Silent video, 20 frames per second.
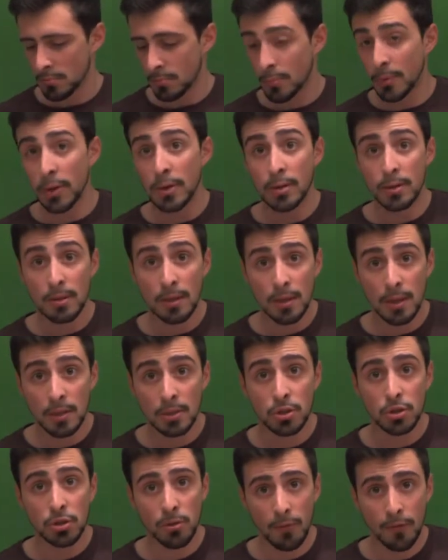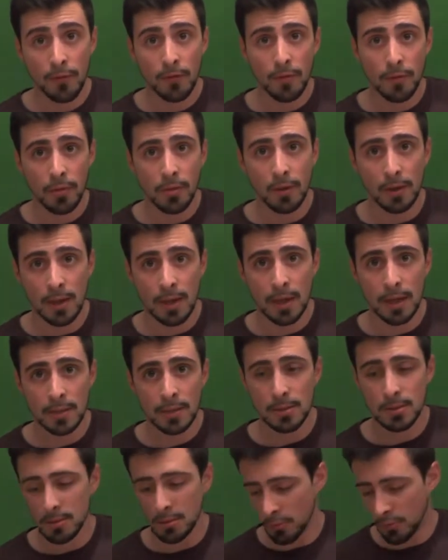But it should fit the
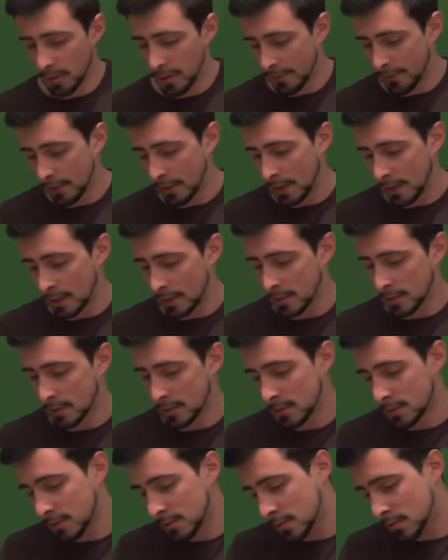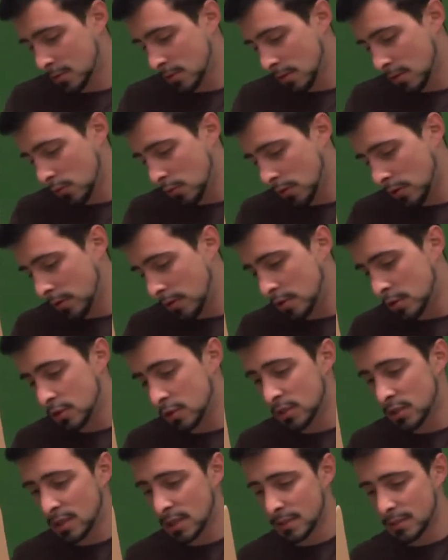case, the Raven case, because it's one of the
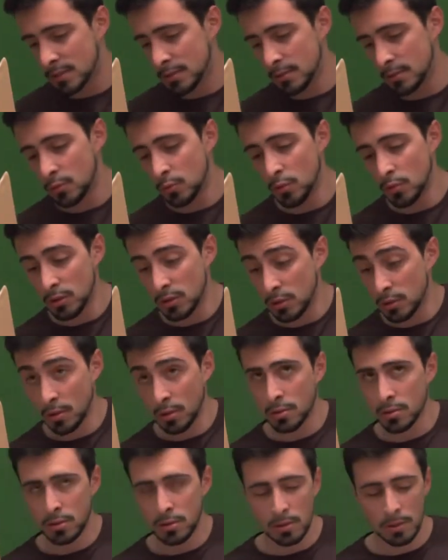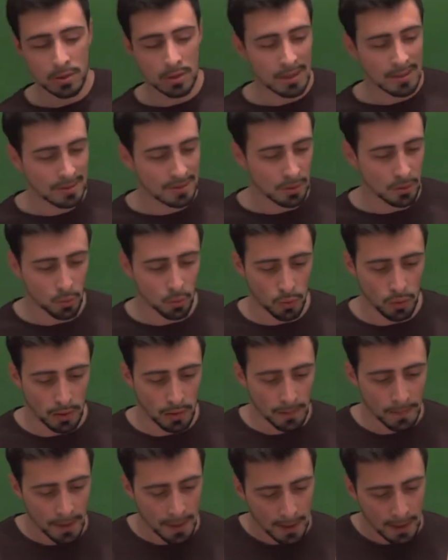suggested one.
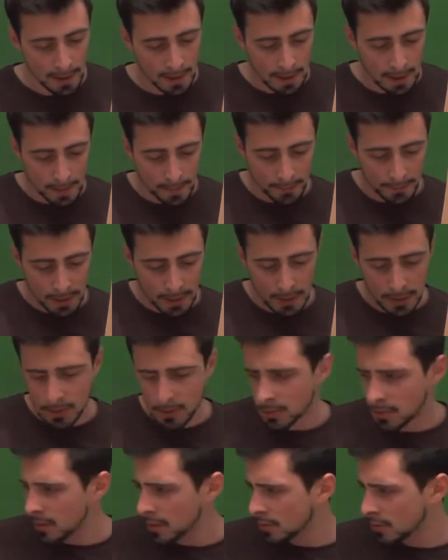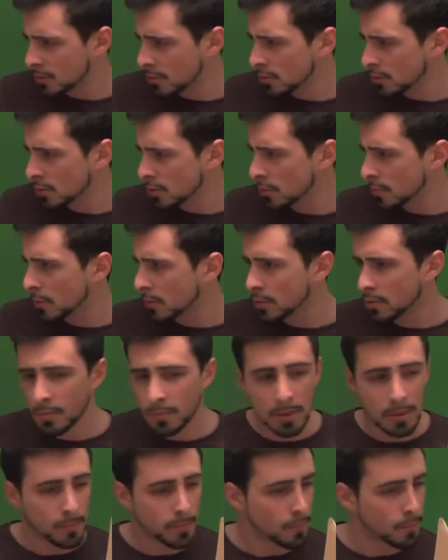It's also supposed to
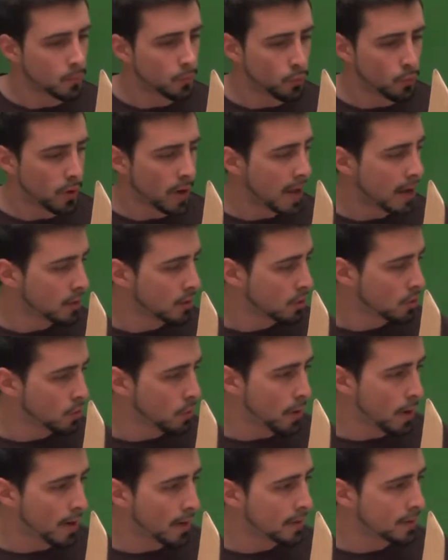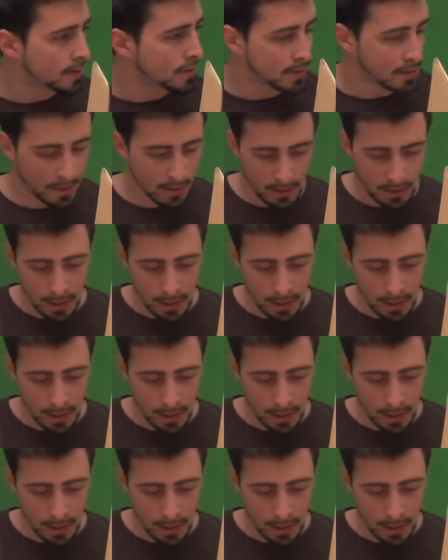be rather quiet.